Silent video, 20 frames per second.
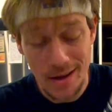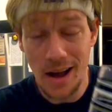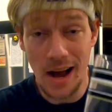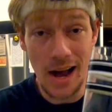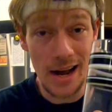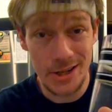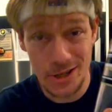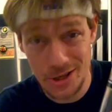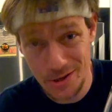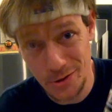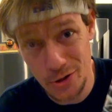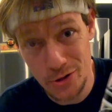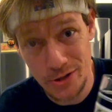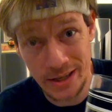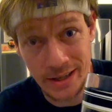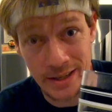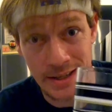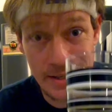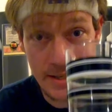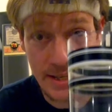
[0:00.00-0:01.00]
I'm just
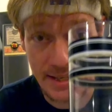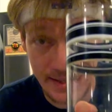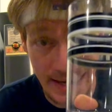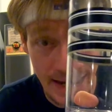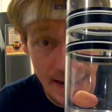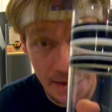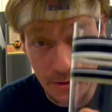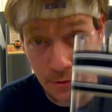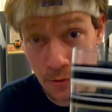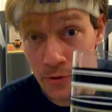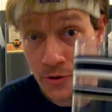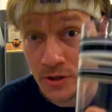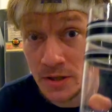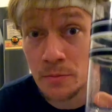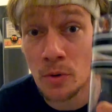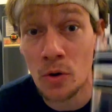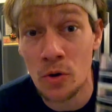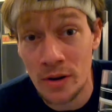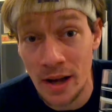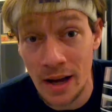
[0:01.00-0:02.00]
using a see-through
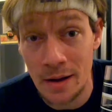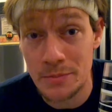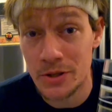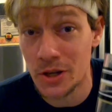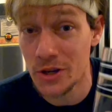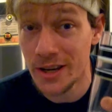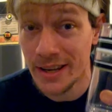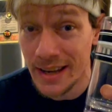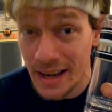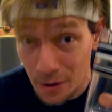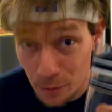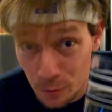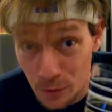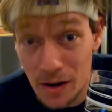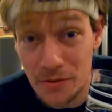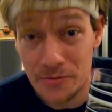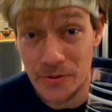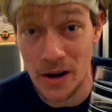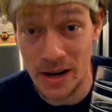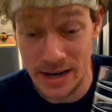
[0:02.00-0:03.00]
small cup so you can get a
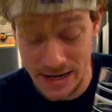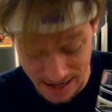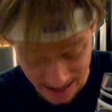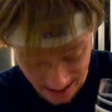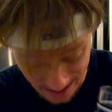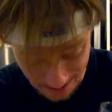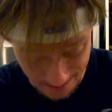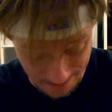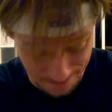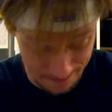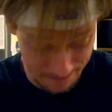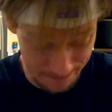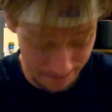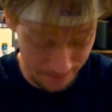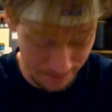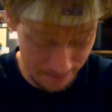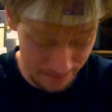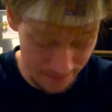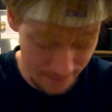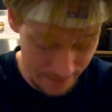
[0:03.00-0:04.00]
rough idea.
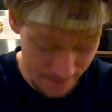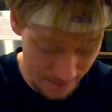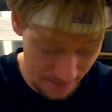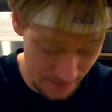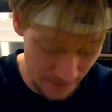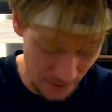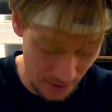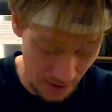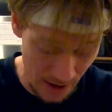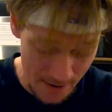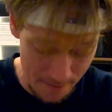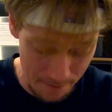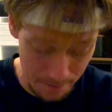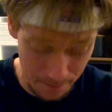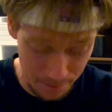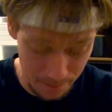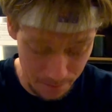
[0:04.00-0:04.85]
Alright?